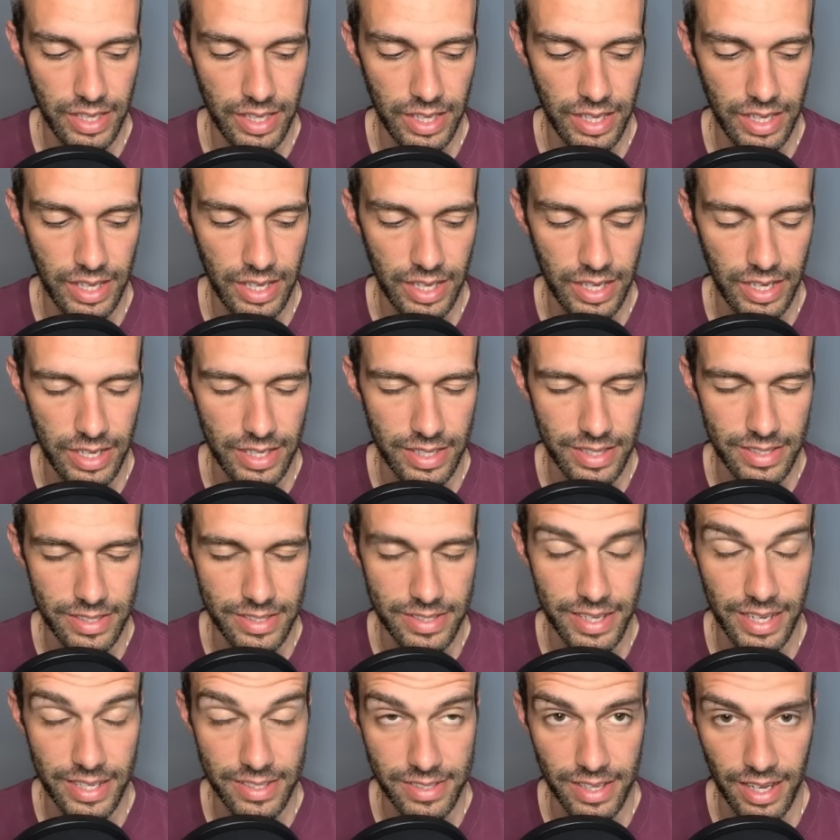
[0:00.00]

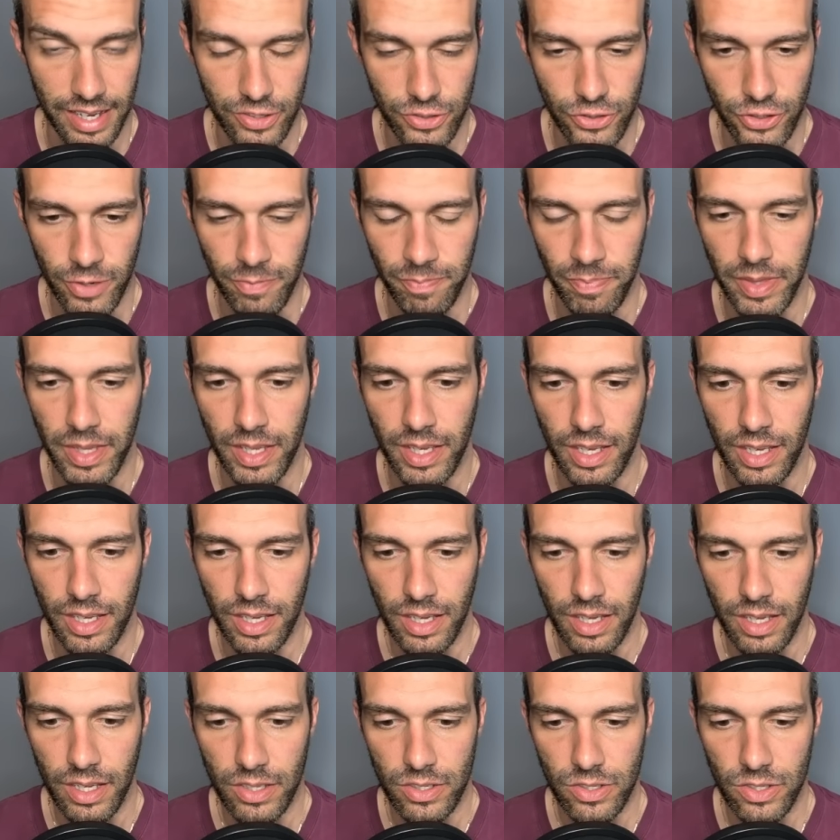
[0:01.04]
Sandslash.
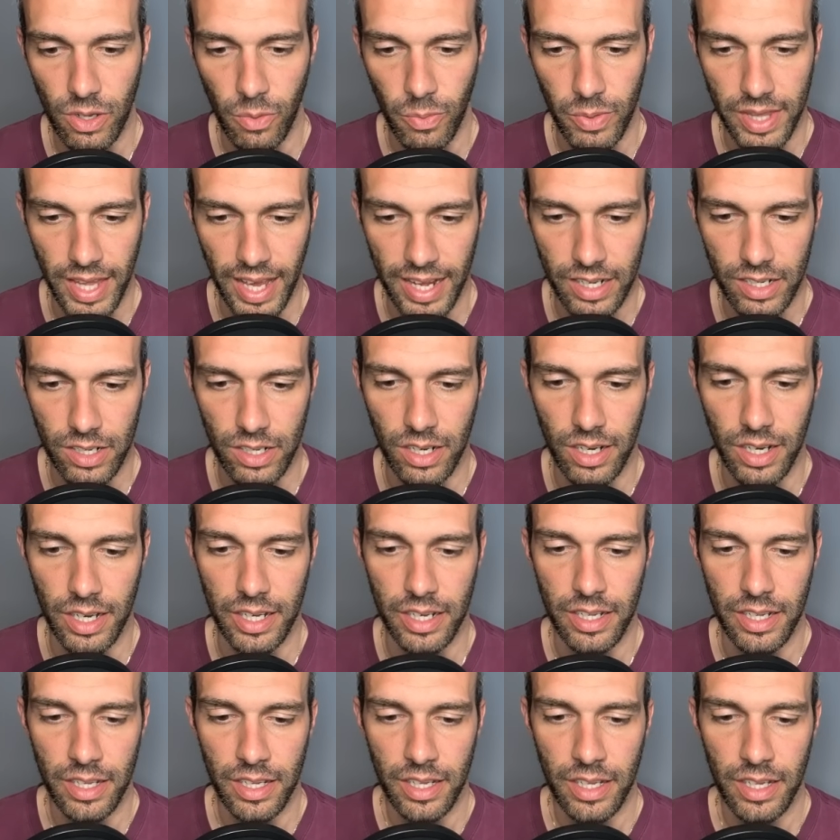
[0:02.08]
So with that gone,
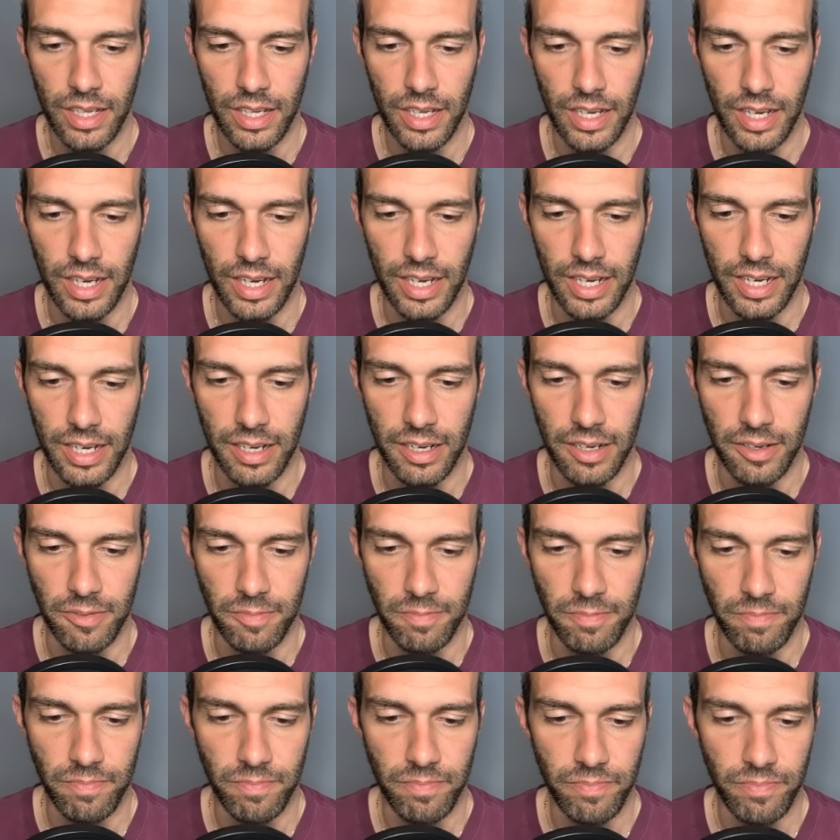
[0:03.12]

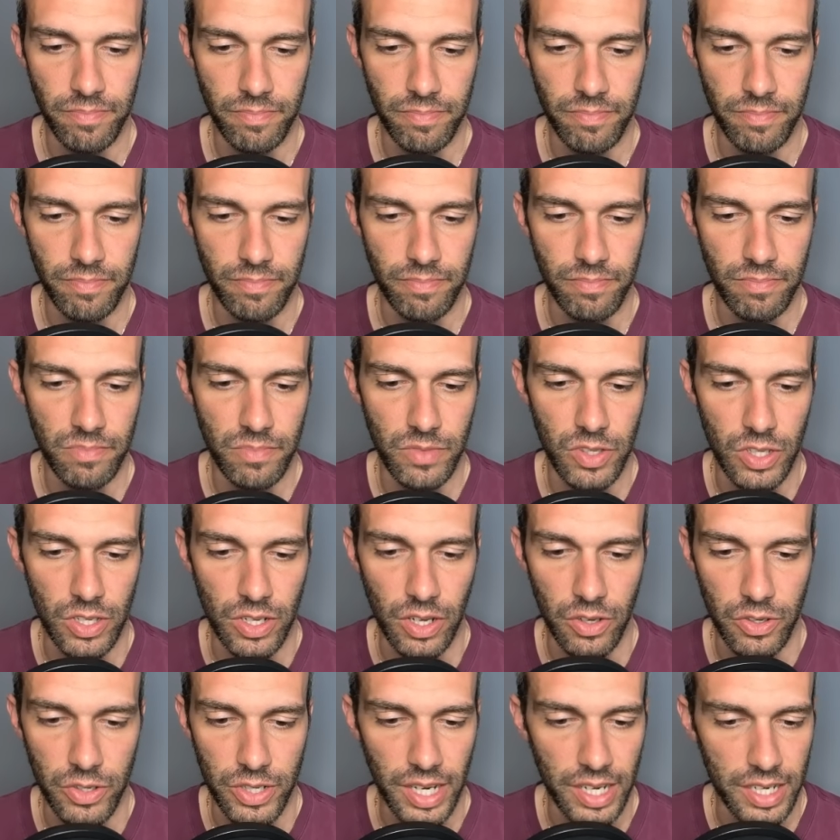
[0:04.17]

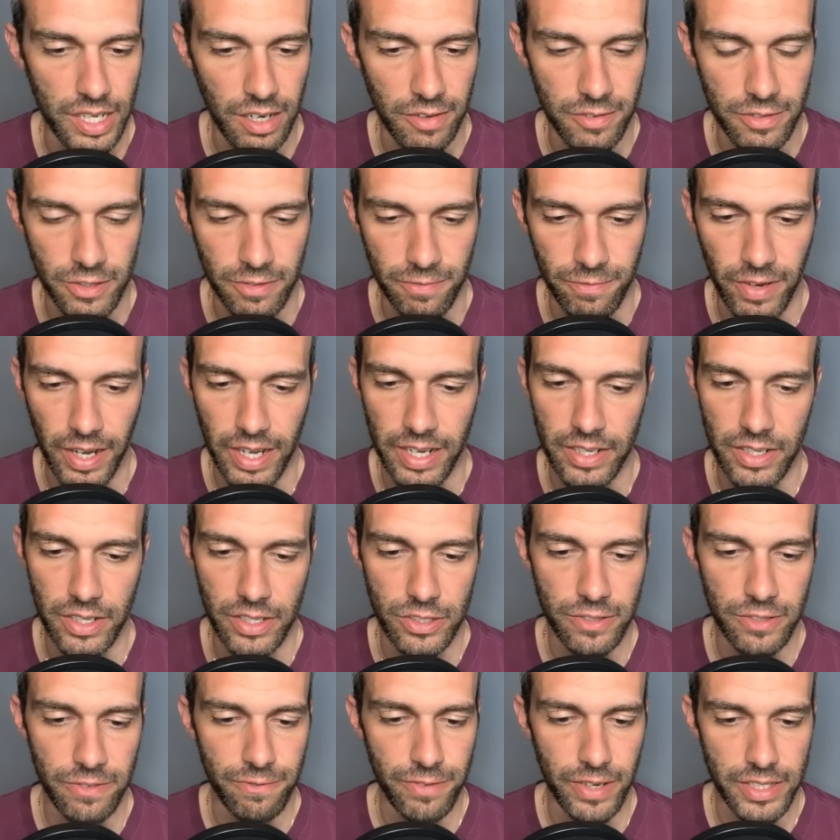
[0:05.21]
you got coverage for fighters.
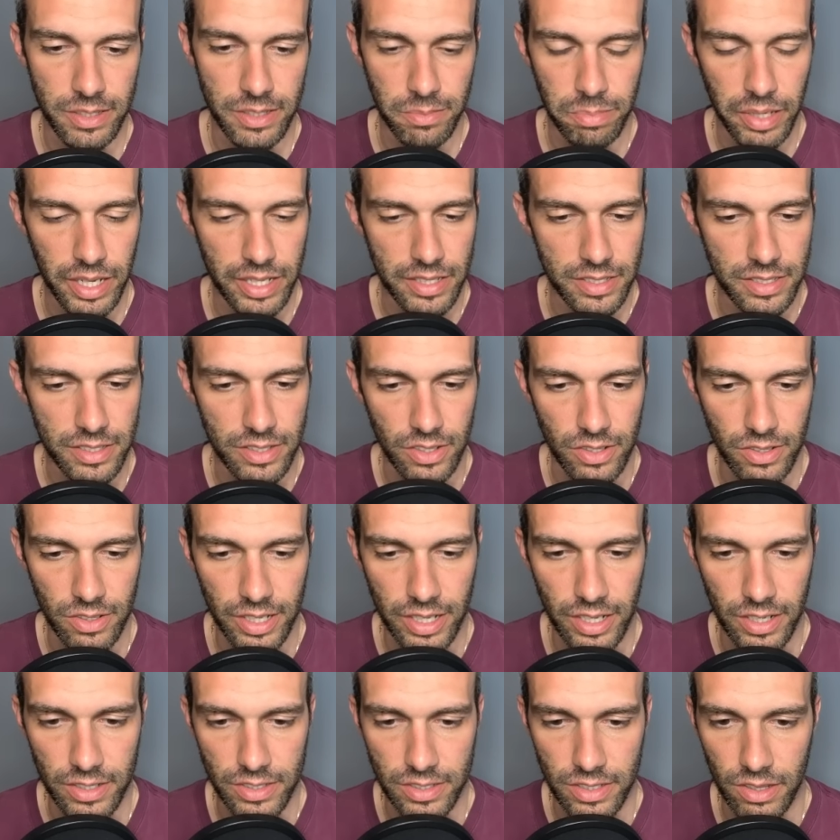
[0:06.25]
Frenzy Plant still
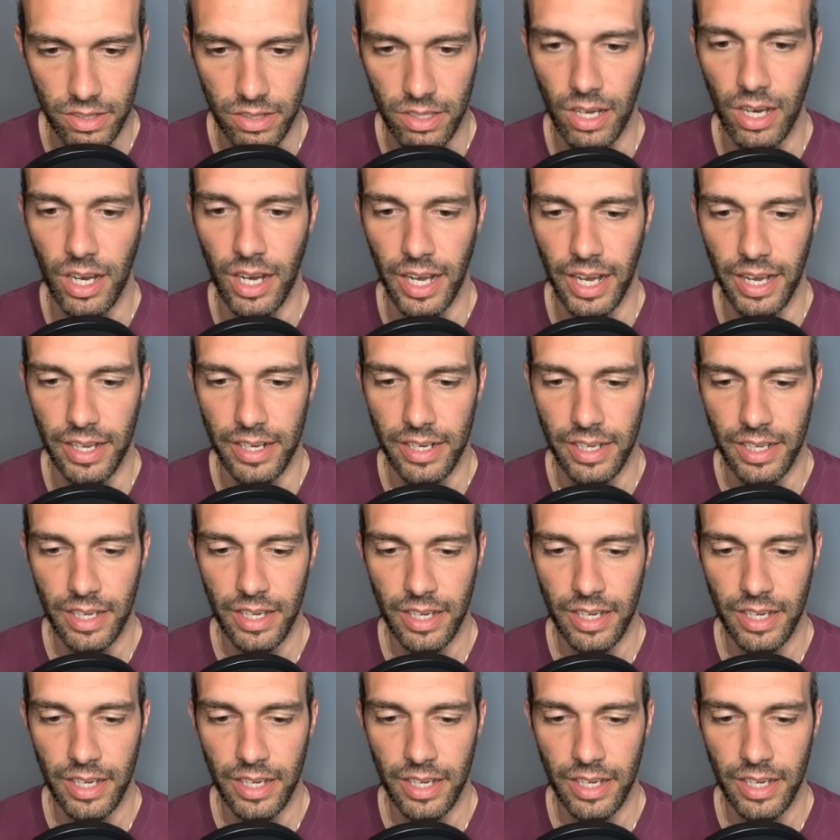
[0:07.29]
hurts a lot.